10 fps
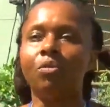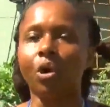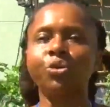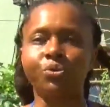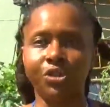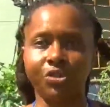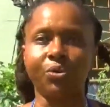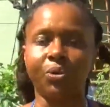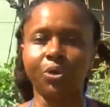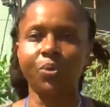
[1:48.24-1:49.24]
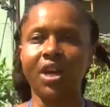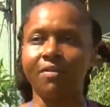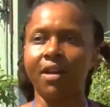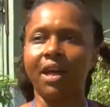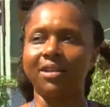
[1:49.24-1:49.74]
grocery stores.
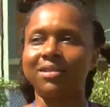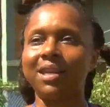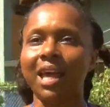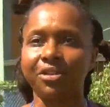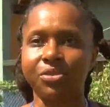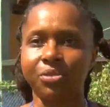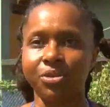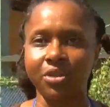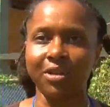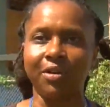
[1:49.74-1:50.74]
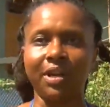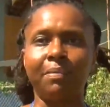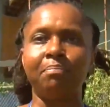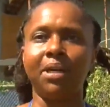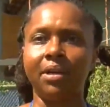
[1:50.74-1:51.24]
We have a lot of snack stores. You can go
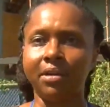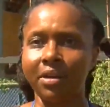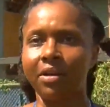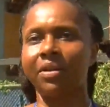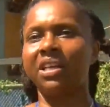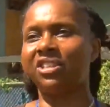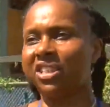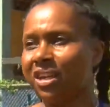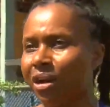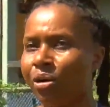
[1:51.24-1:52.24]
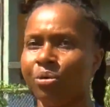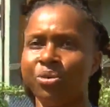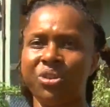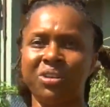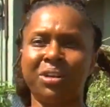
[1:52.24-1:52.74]
get beer, you can go get
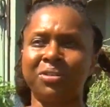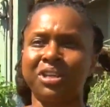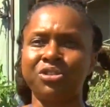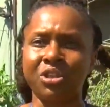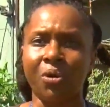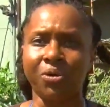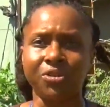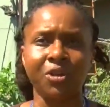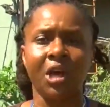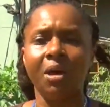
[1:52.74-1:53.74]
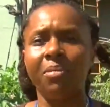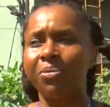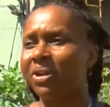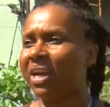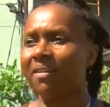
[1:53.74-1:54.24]
Cheetos, you can go get sodas,
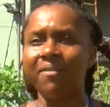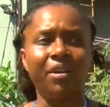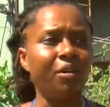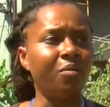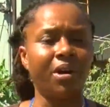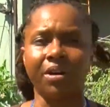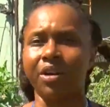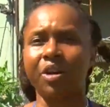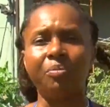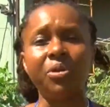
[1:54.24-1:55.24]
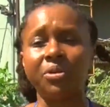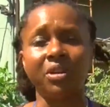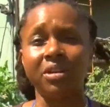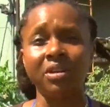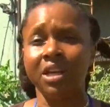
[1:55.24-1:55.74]
but we have nowhere in the
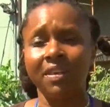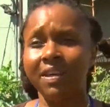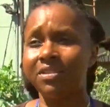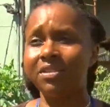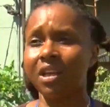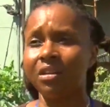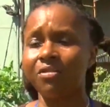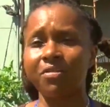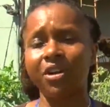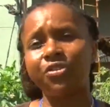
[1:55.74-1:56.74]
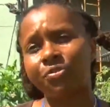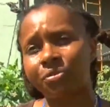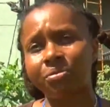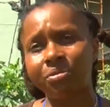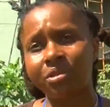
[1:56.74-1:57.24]
community that's selling fresh
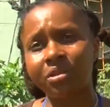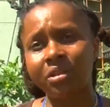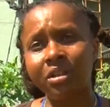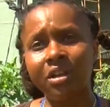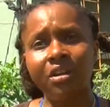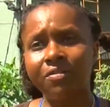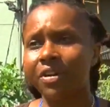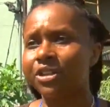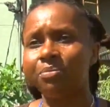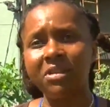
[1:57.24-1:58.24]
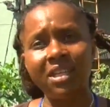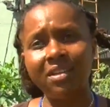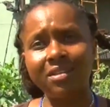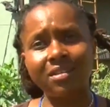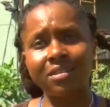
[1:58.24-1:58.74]
fruit, fresh
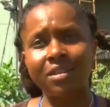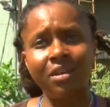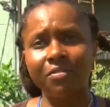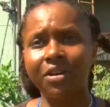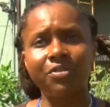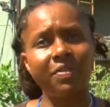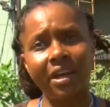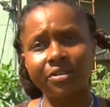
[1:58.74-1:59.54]
meats, fresh